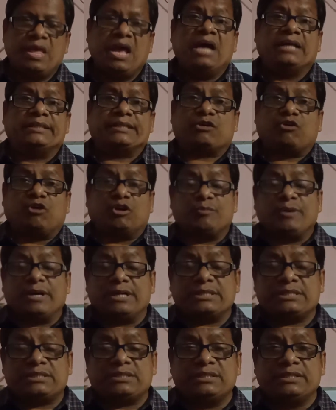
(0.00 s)
The
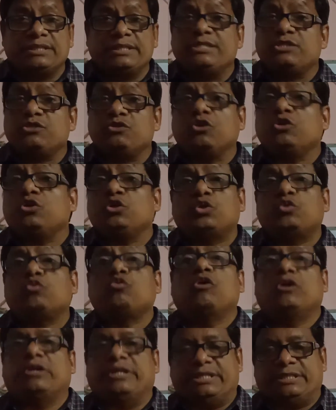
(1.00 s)
converse is not true
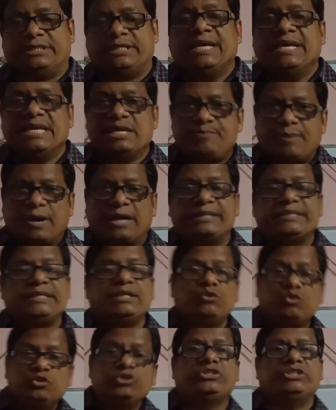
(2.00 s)
always. A
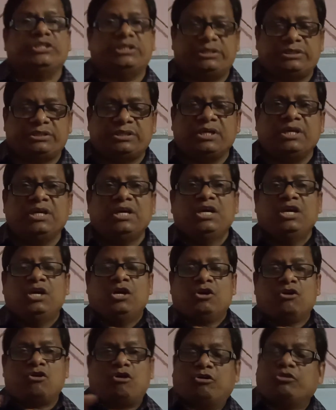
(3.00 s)
function which is
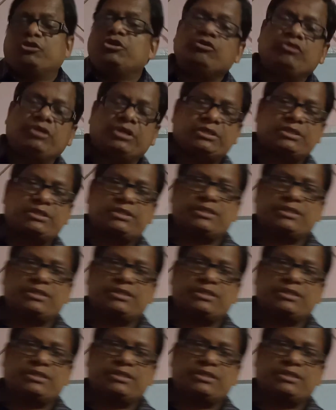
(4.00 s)
continuous